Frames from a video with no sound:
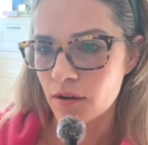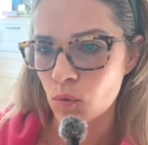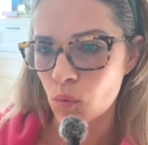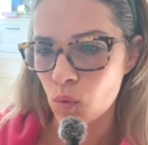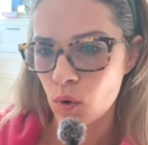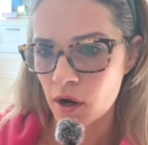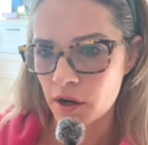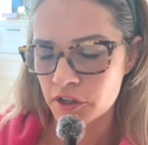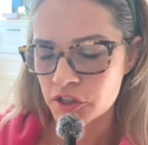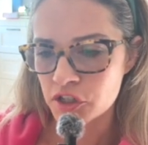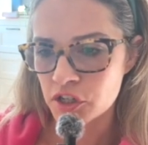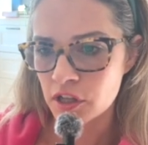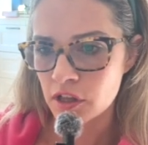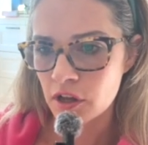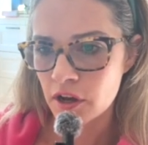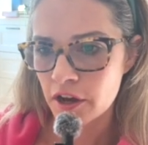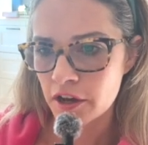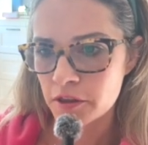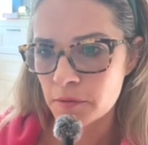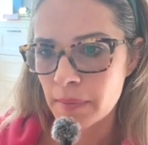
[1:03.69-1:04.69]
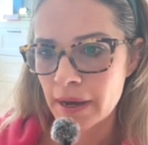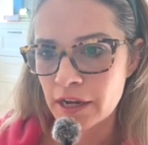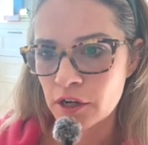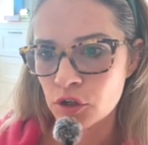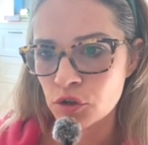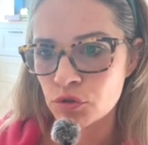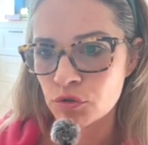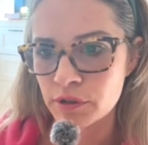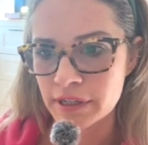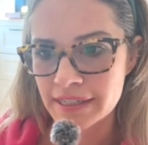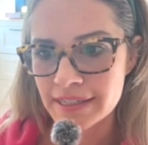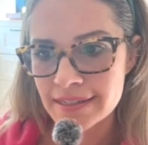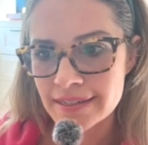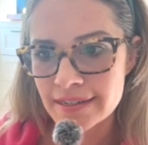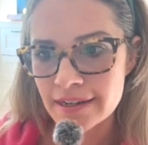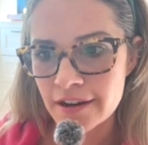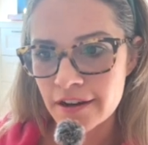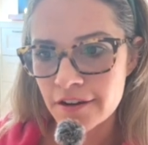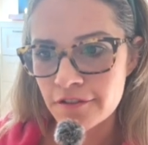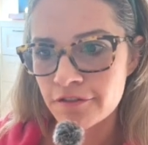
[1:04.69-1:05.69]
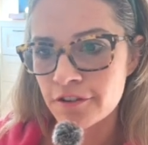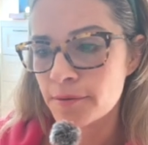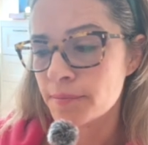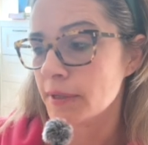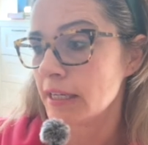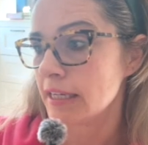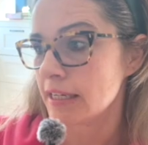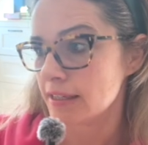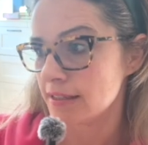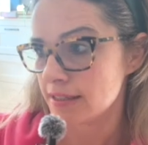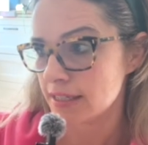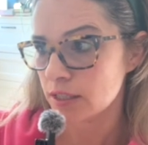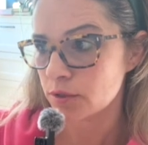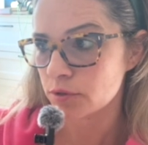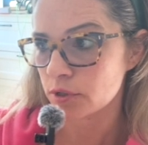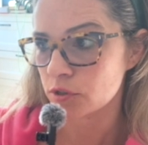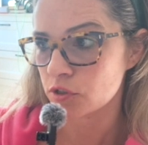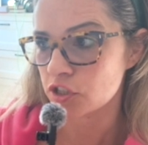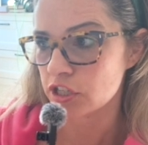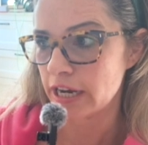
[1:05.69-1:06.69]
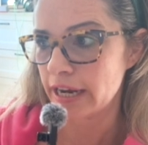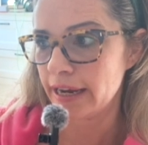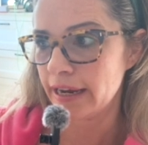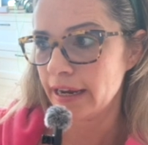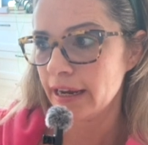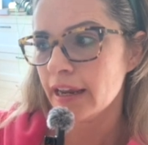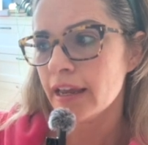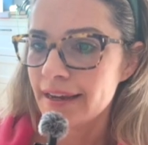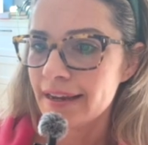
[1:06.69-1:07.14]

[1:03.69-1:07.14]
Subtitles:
washcloth by Krista from Easy Crochet.